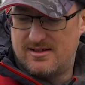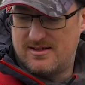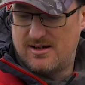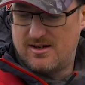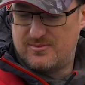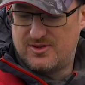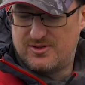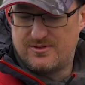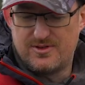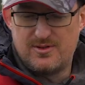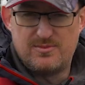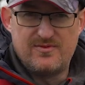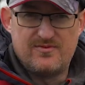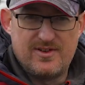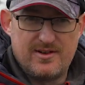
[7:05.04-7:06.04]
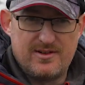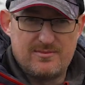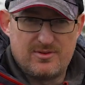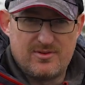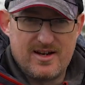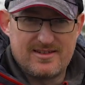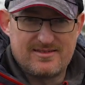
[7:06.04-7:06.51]
I'm sure you'll be very
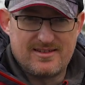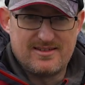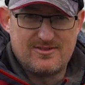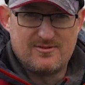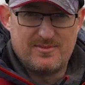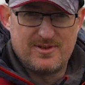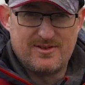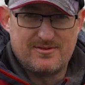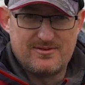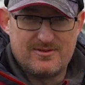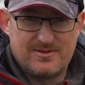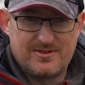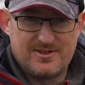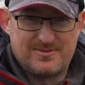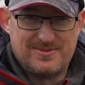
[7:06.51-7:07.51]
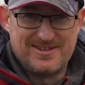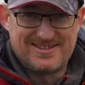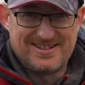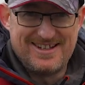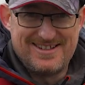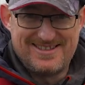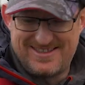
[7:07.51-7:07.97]
impressed, and you'll be on your
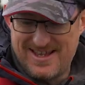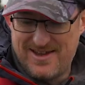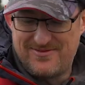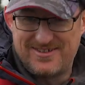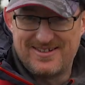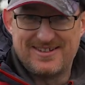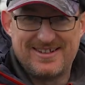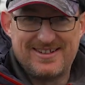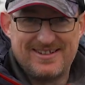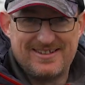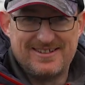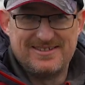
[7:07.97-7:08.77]
Christmas list, definitely.